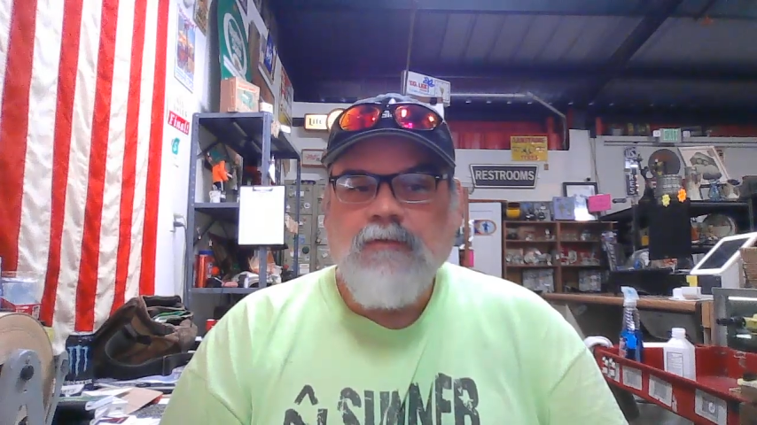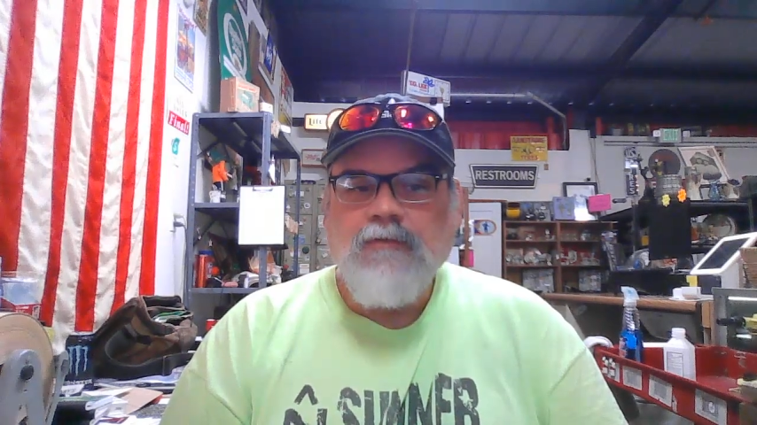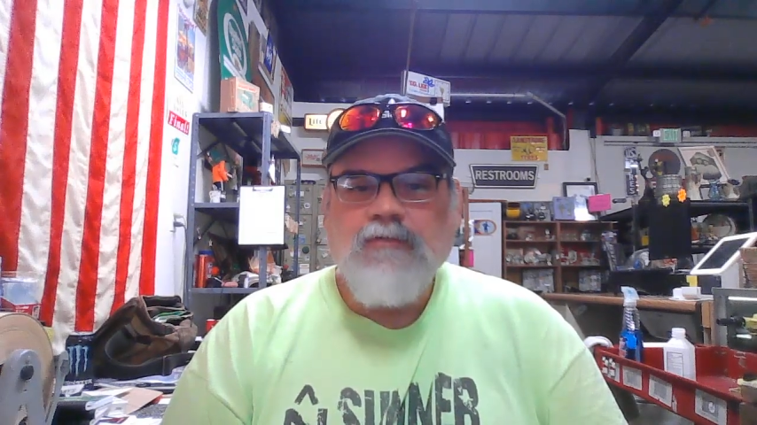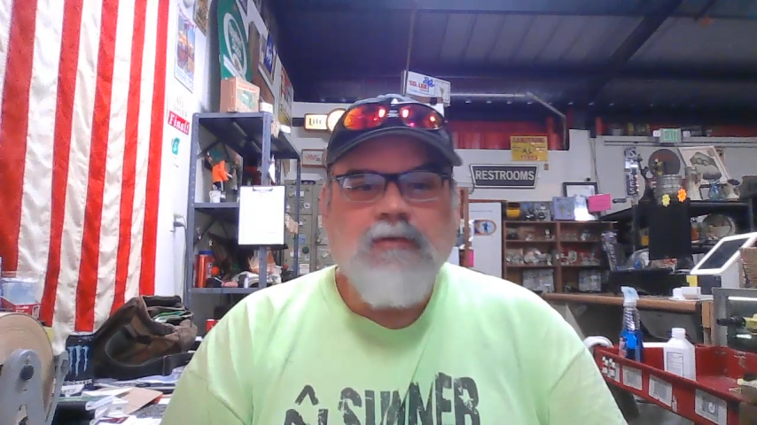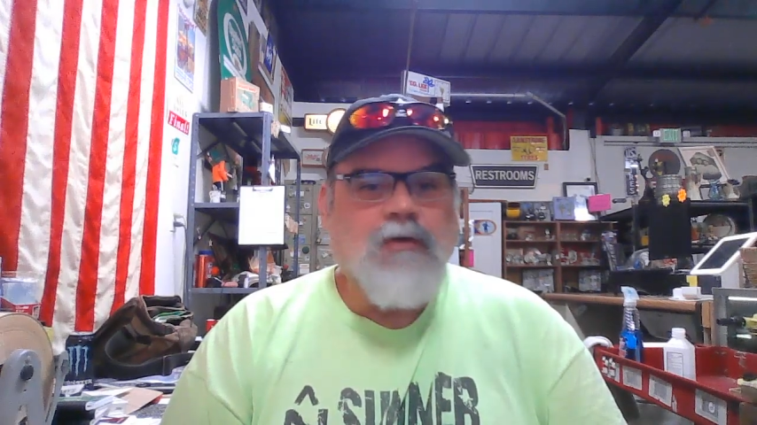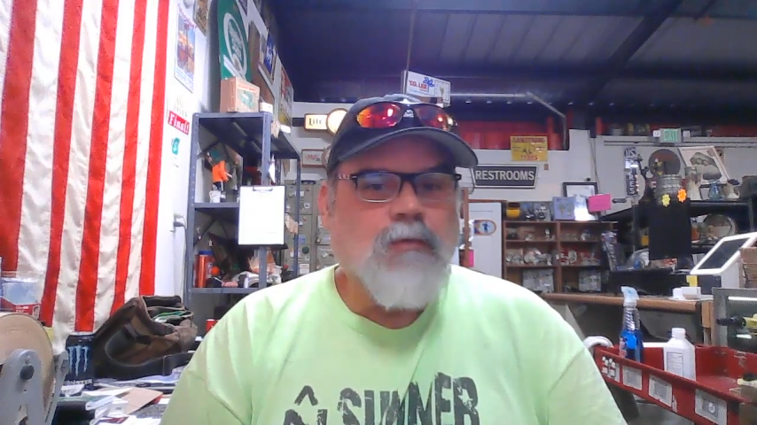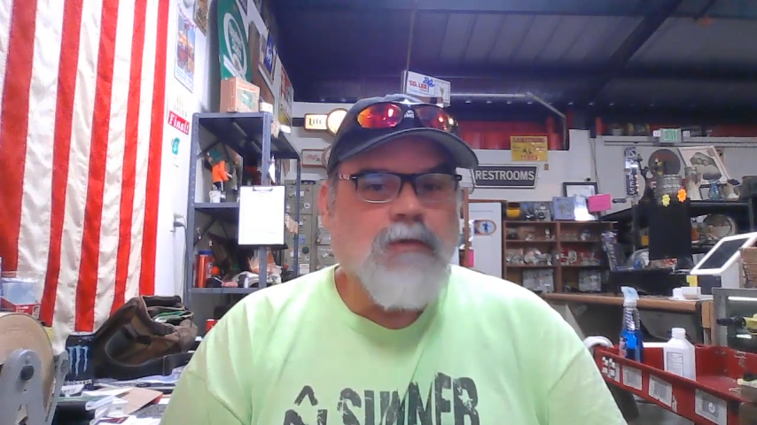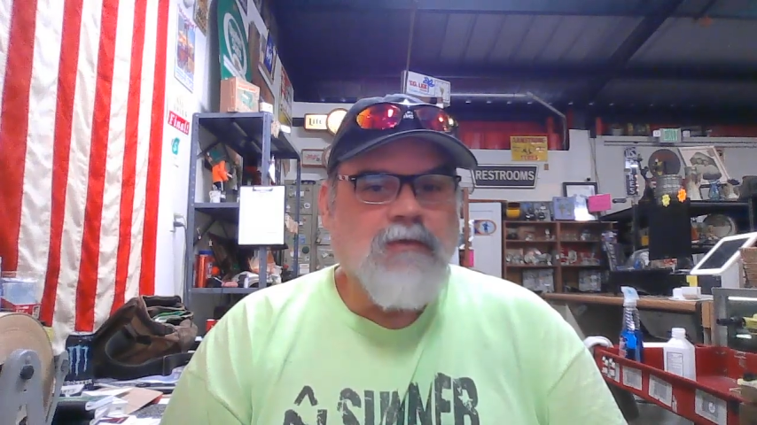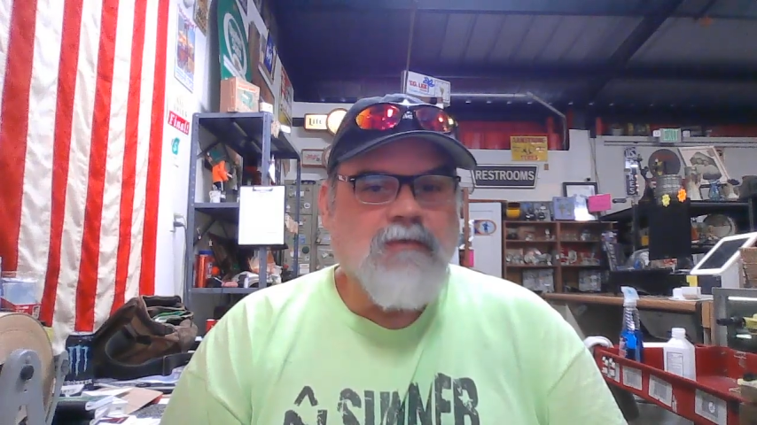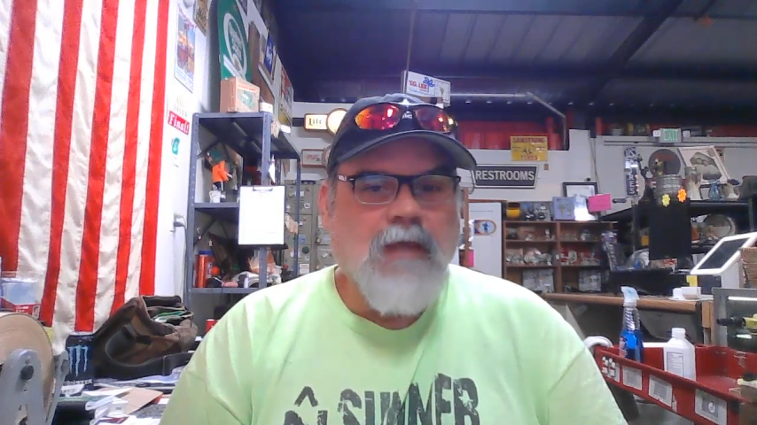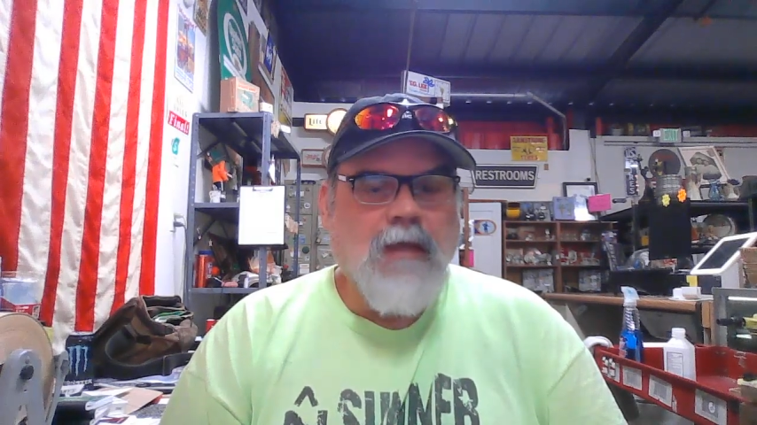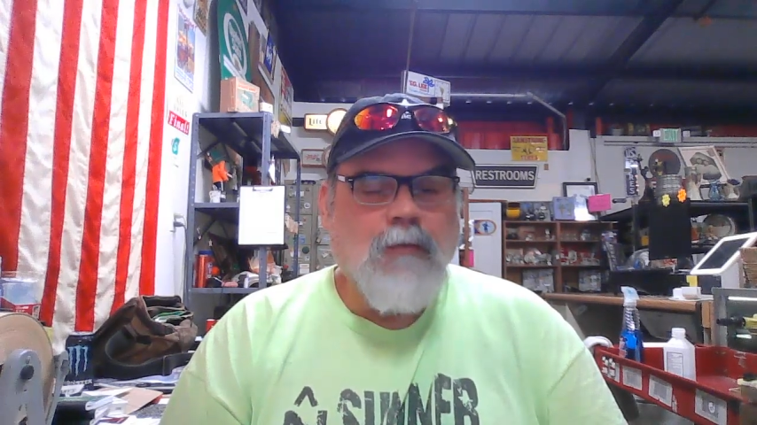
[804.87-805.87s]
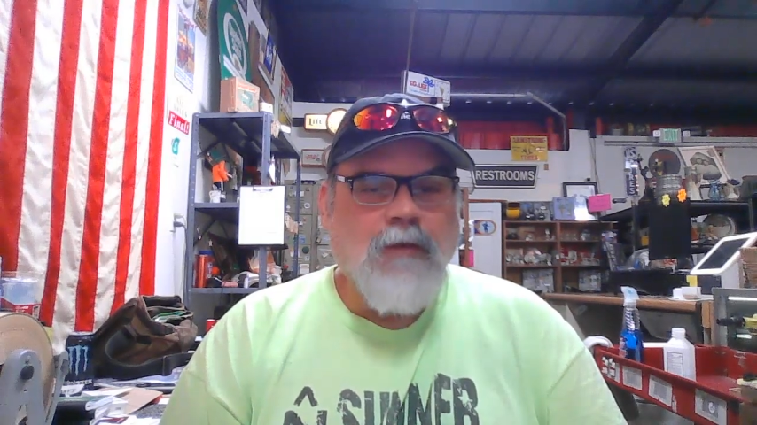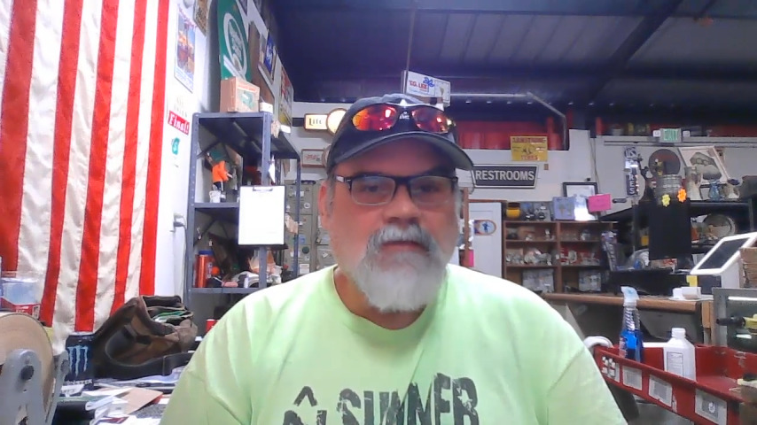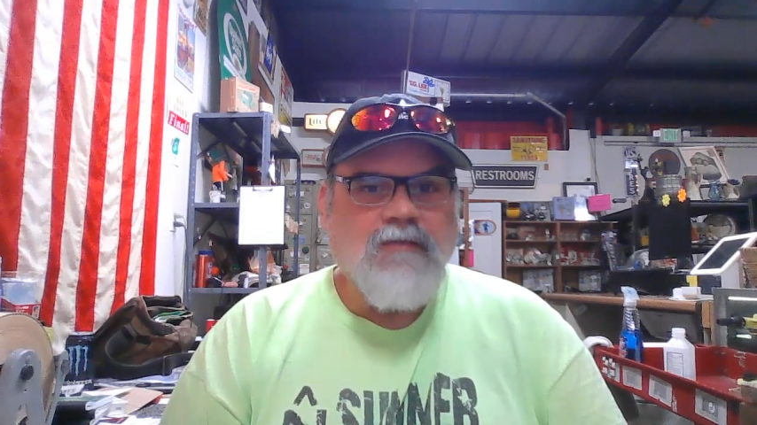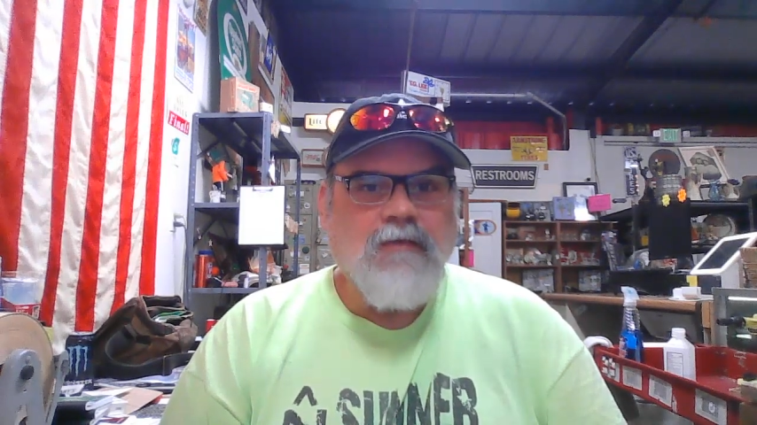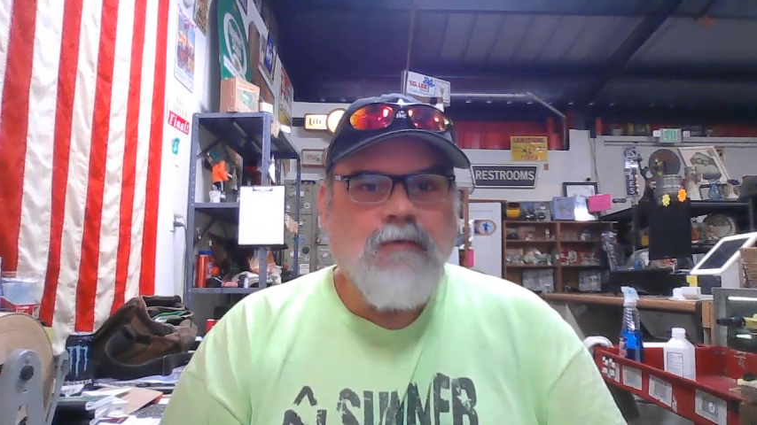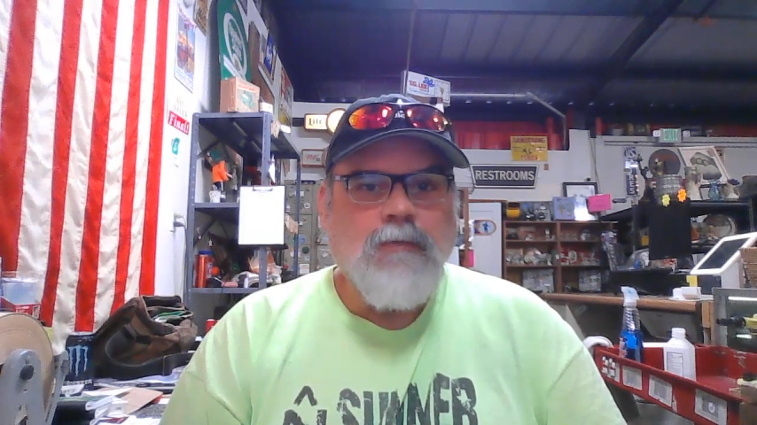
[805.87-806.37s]
the show with us that way
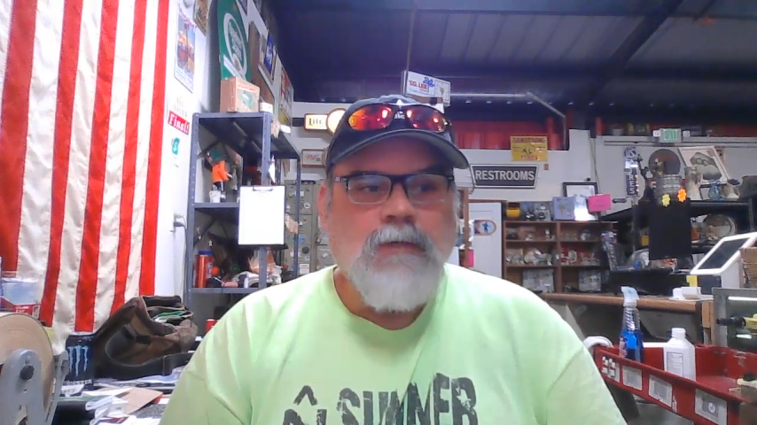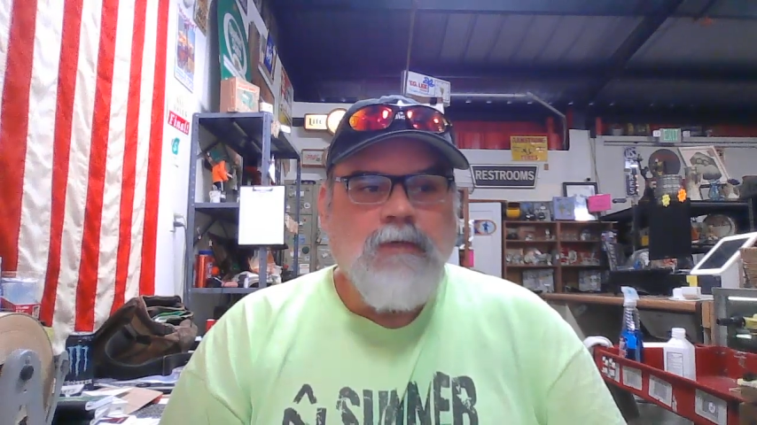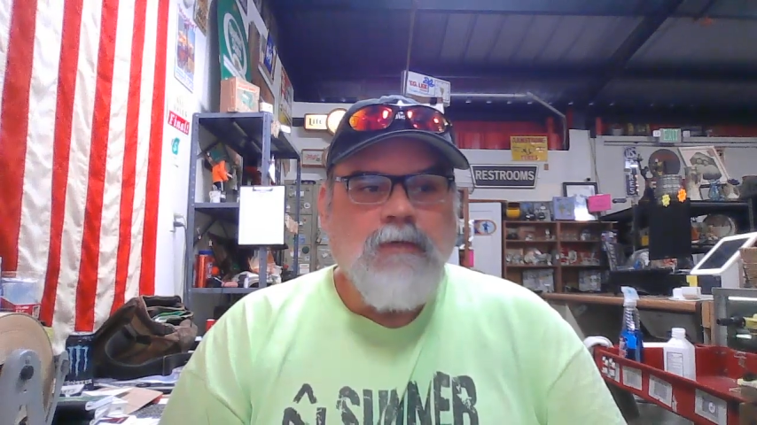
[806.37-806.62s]
too.